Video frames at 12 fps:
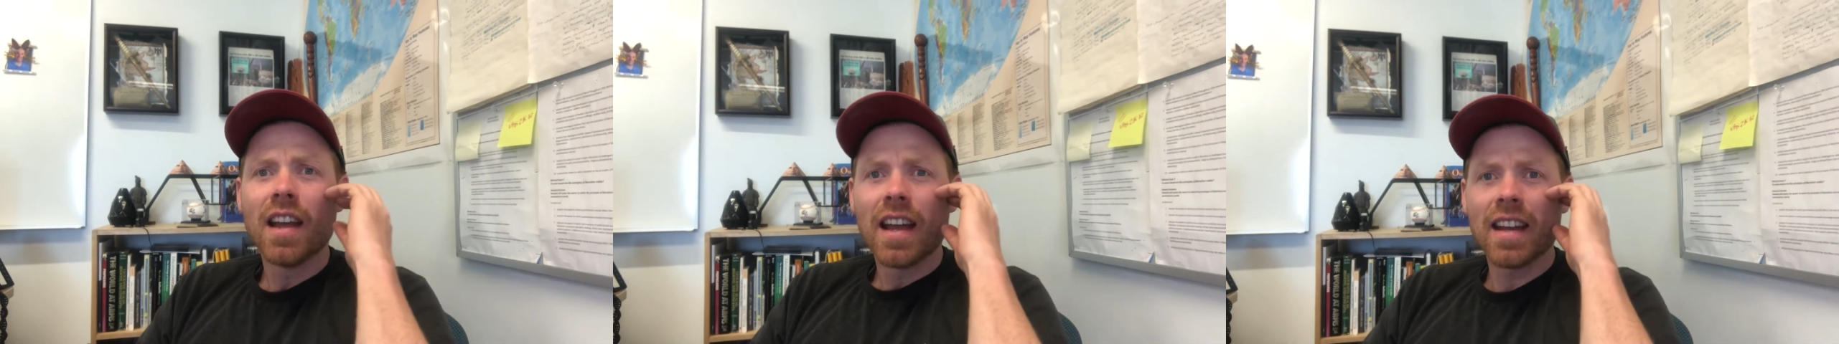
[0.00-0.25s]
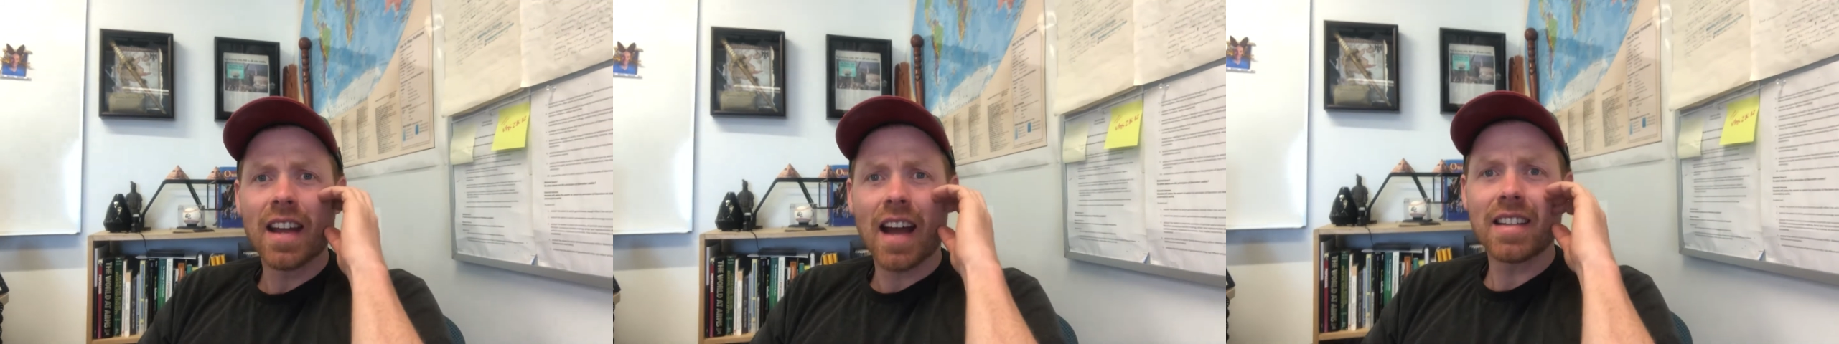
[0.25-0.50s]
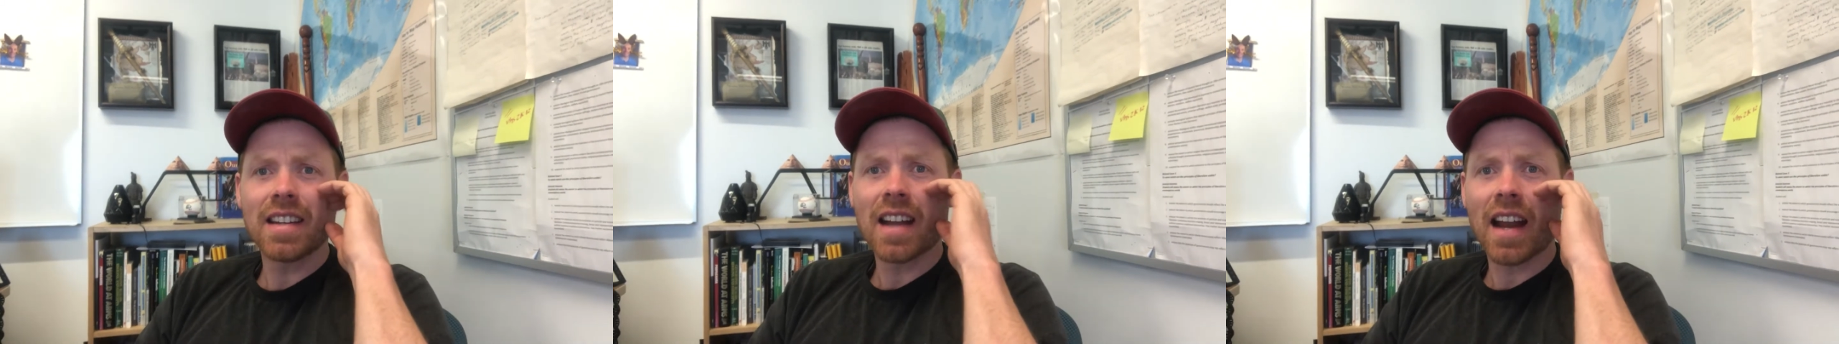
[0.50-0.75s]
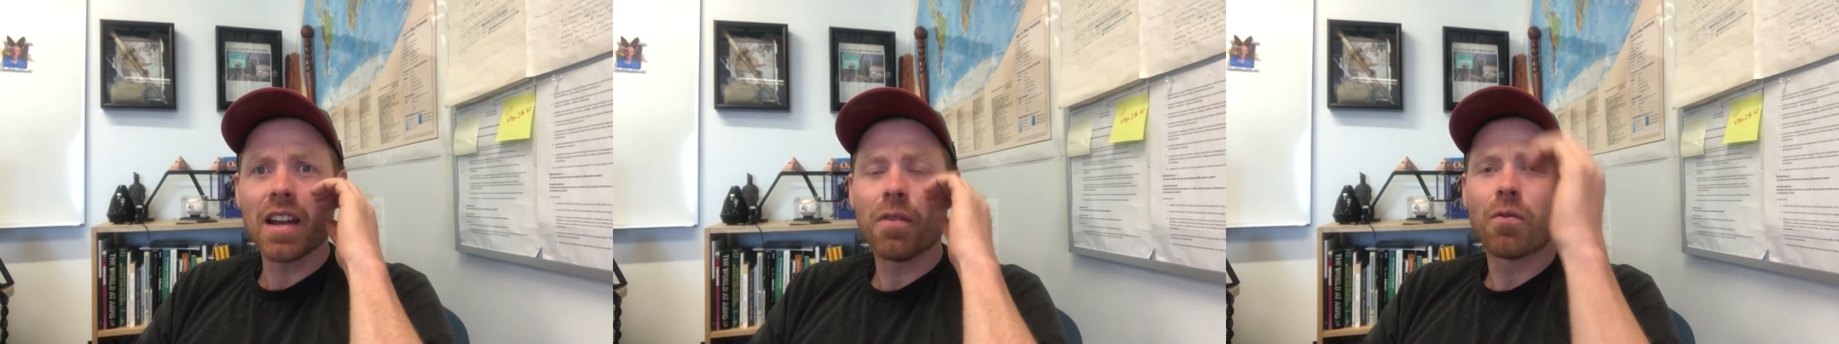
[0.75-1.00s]
In
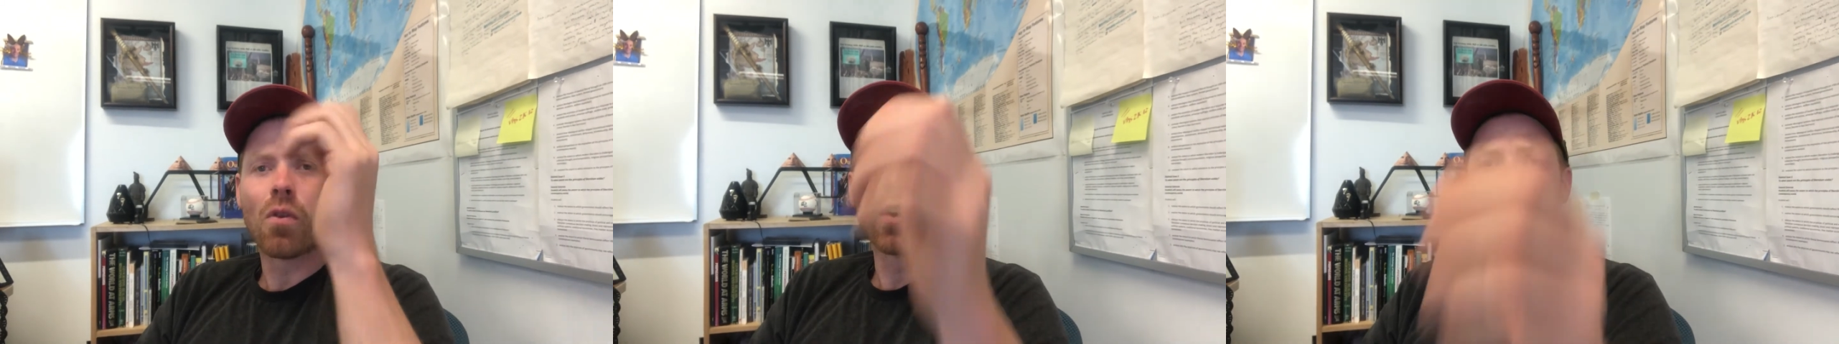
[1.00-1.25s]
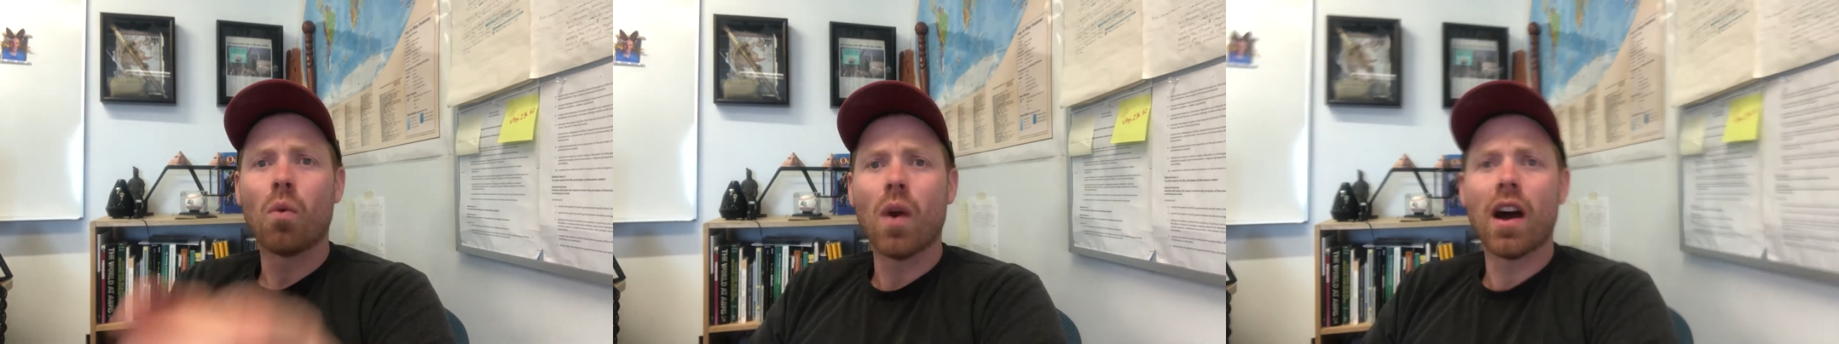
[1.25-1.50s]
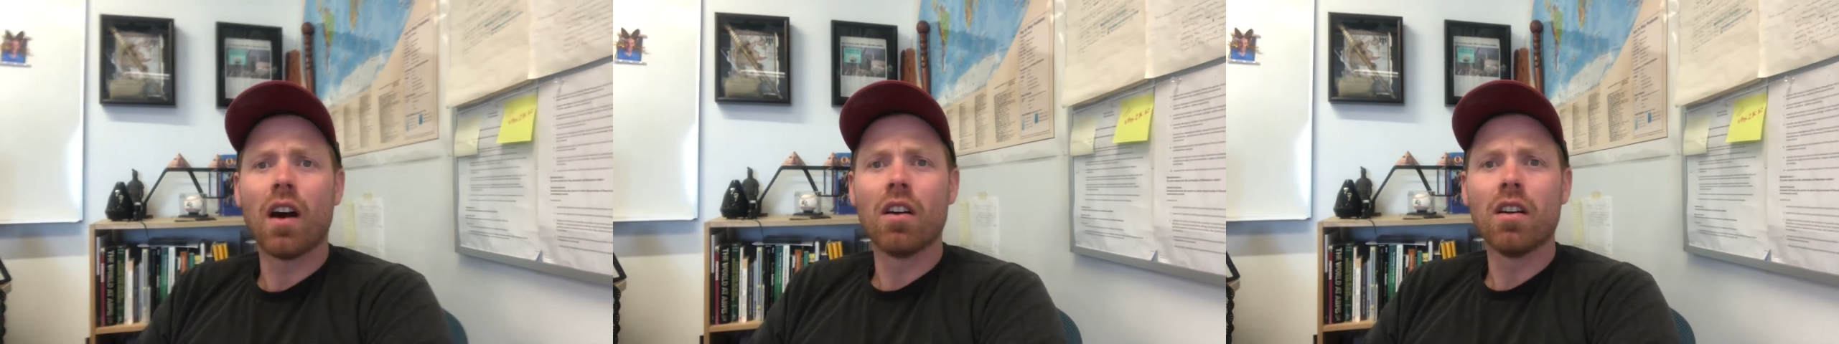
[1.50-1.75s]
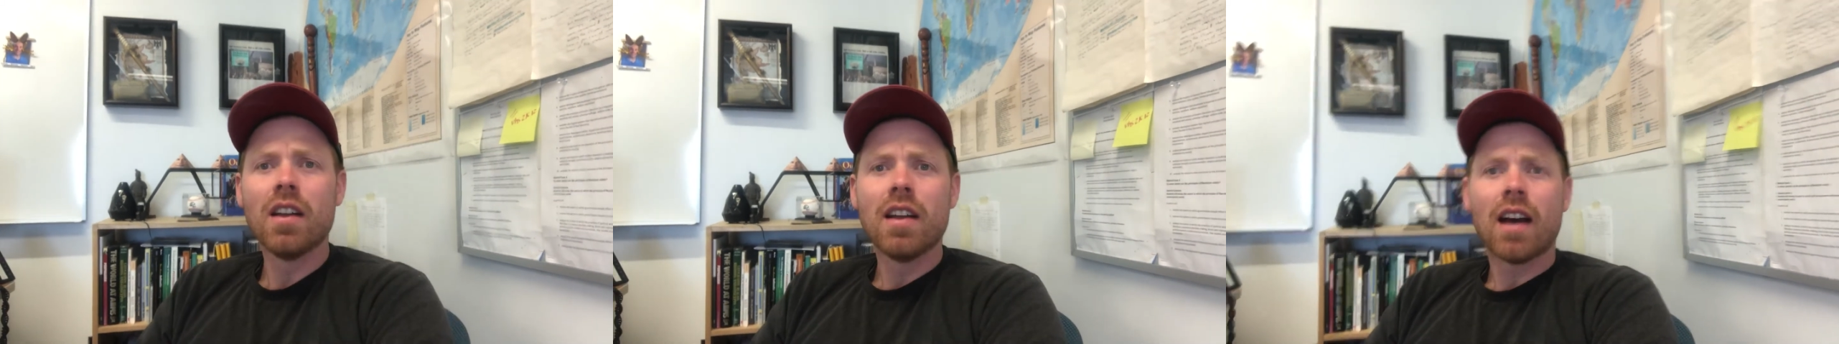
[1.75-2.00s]
1994,
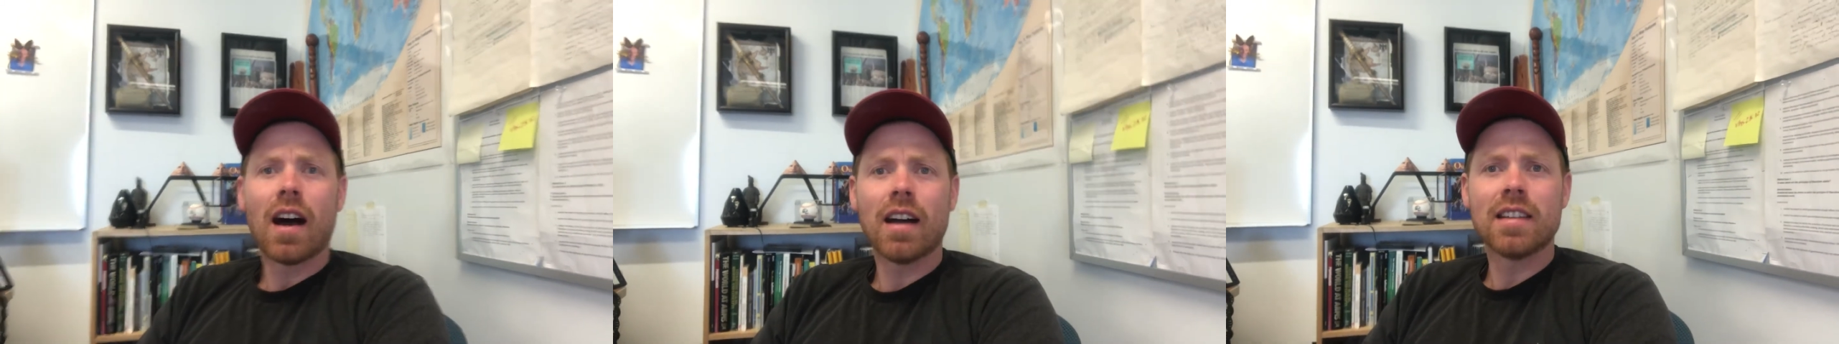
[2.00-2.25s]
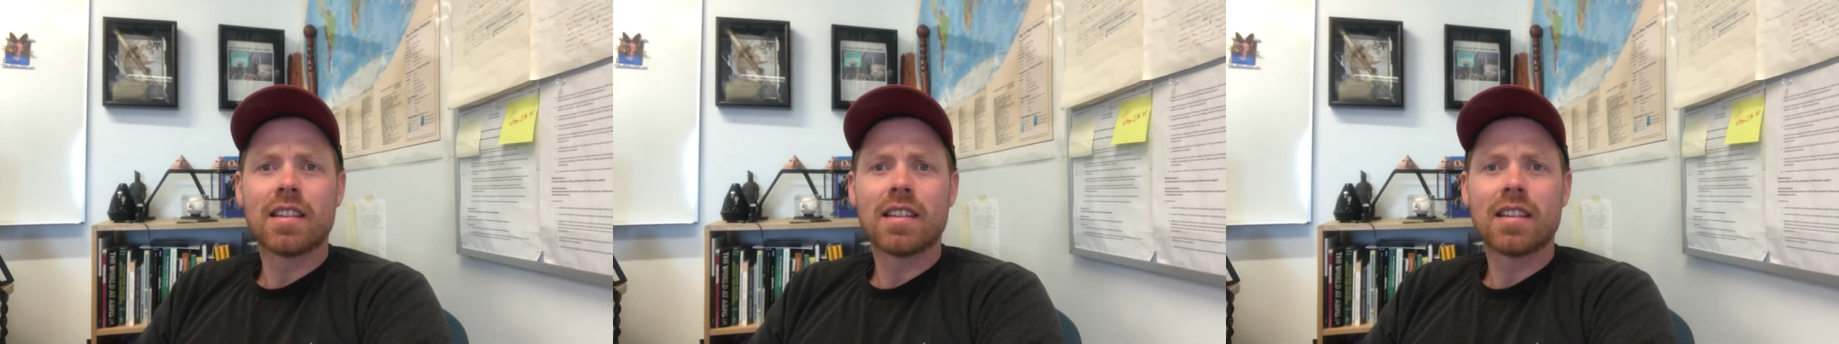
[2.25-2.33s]
while uh,